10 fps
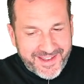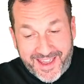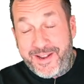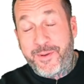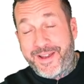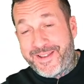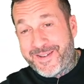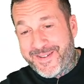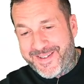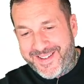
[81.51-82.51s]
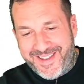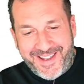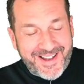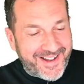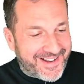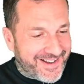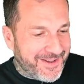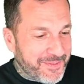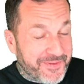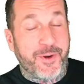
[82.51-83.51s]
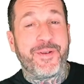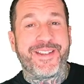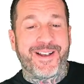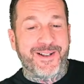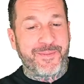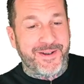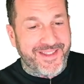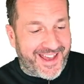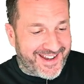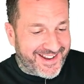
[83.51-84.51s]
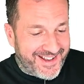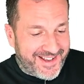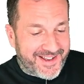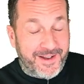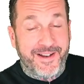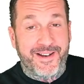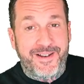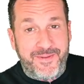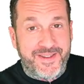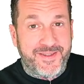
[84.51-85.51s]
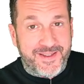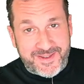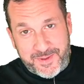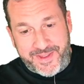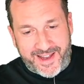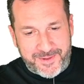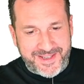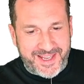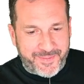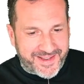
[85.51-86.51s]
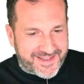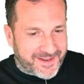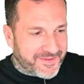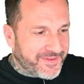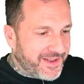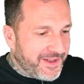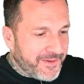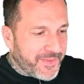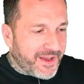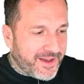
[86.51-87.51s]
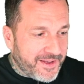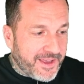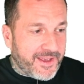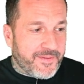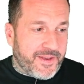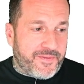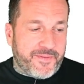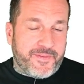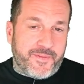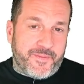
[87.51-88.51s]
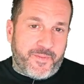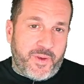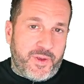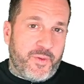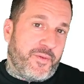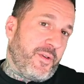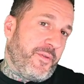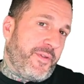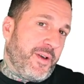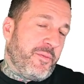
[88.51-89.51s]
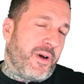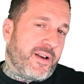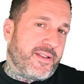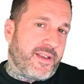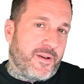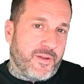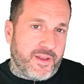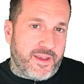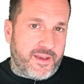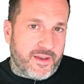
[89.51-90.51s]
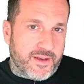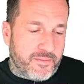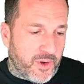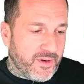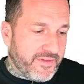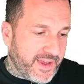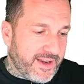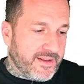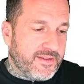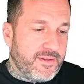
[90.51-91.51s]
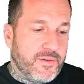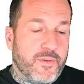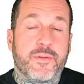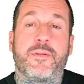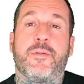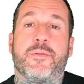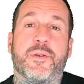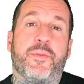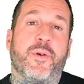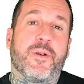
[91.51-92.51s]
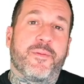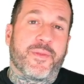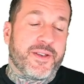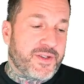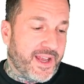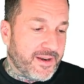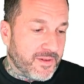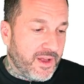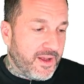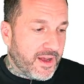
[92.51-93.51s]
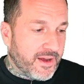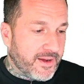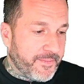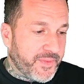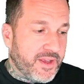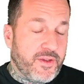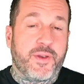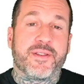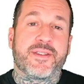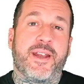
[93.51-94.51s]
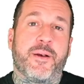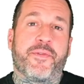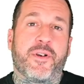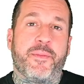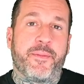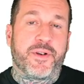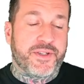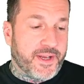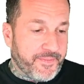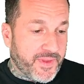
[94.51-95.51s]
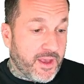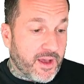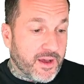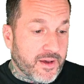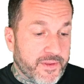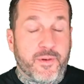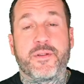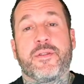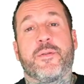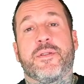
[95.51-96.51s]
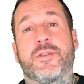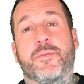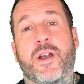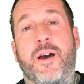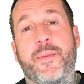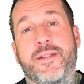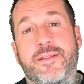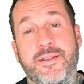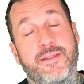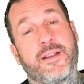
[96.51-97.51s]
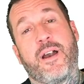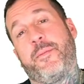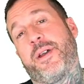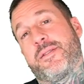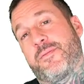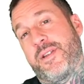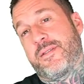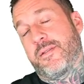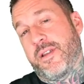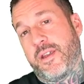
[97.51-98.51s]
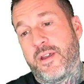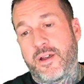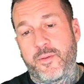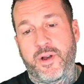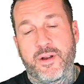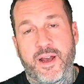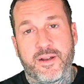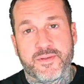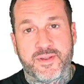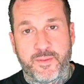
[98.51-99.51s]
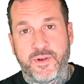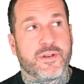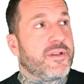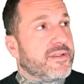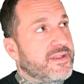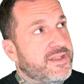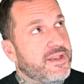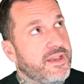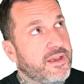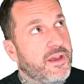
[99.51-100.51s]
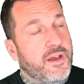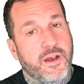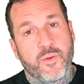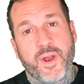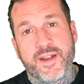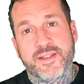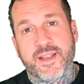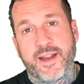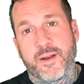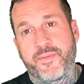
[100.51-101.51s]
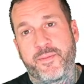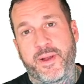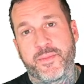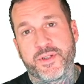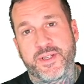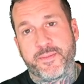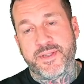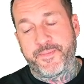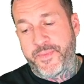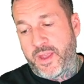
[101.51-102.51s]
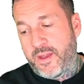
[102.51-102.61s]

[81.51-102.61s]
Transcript: Anyway, uh, before we talk about that, uh, let's let's do the housekeeping stuff. Uh, if, if you, you feel monetarily motivated to to support my channel, um, you can sign up for a membership. Uh, there were there were some comments in the comments recently about how someone couldn't see a way to sign up for memberships.